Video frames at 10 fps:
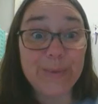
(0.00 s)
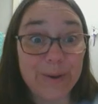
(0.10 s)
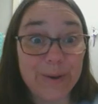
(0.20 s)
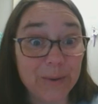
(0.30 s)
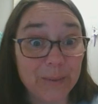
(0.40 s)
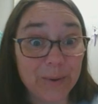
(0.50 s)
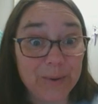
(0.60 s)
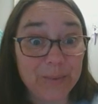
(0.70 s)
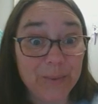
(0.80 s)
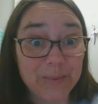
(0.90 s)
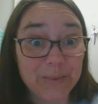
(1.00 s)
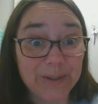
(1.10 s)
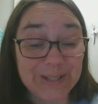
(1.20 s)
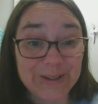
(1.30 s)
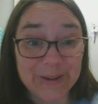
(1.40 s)
one of our word wall
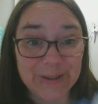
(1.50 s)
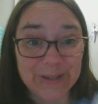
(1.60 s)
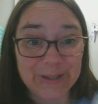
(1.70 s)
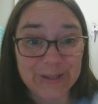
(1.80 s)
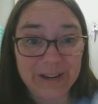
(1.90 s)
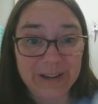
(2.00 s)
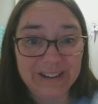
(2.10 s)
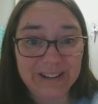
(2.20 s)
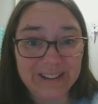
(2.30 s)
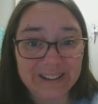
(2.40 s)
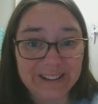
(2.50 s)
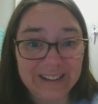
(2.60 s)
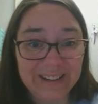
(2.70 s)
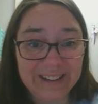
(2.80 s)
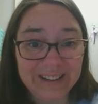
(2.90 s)
words. Do you know this one?
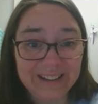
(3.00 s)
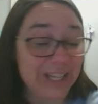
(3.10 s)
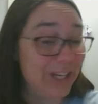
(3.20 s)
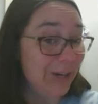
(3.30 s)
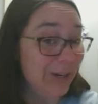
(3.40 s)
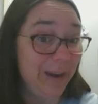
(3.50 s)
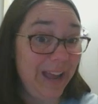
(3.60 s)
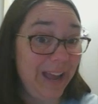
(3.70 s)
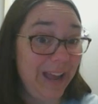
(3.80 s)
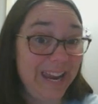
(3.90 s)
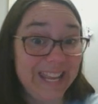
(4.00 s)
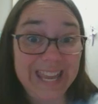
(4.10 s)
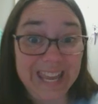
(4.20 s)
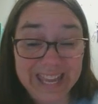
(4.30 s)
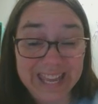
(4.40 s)
You're right.
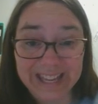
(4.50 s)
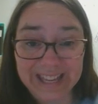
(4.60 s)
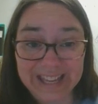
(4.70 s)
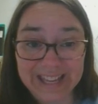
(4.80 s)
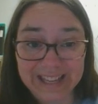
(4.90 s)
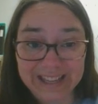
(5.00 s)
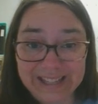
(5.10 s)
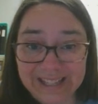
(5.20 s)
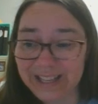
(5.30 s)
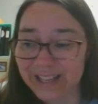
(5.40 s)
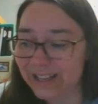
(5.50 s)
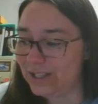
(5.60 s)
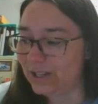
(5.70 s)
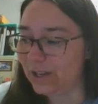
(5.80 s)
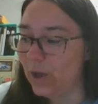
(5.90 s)
Is.
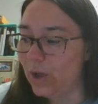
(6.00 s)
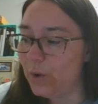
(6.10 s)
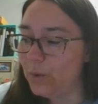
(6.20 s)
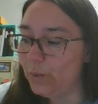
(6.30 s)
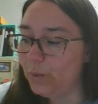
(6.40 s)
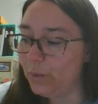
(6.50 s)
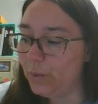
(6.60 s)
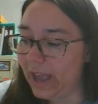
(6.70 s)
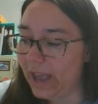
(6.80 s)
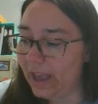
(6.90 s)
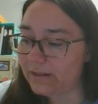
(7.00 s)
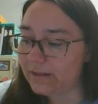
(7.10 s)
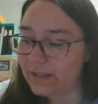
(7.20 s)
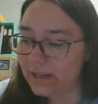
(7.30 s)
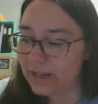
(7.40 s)
So,
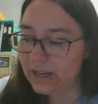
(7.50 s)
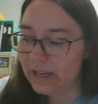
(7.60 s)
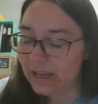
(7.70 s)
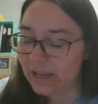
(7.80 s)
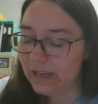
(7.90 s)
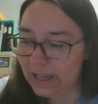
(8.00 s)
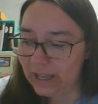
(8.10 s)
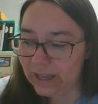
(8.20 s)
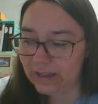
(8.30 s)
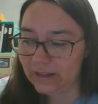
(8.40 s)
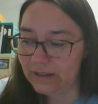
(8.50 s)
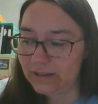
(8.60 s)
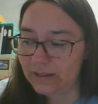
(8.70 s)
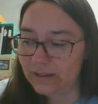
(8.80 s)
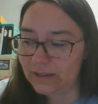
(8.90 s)
Rex
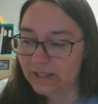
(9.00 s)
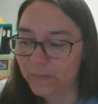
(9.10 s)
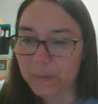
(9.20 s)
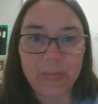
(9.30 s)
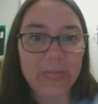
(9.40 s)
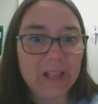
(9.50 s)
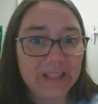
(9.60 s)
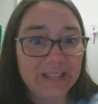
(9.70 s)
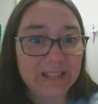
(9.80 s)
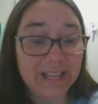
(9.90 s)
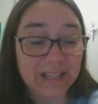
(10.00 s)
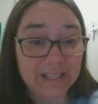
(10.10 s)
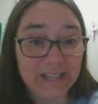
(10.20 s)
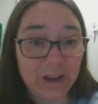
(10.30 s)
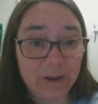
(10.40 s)
is, let's say the
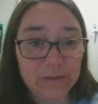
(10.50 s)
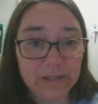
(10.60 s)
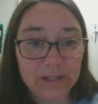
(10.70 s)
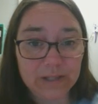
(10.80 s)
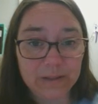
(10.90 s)
sounds.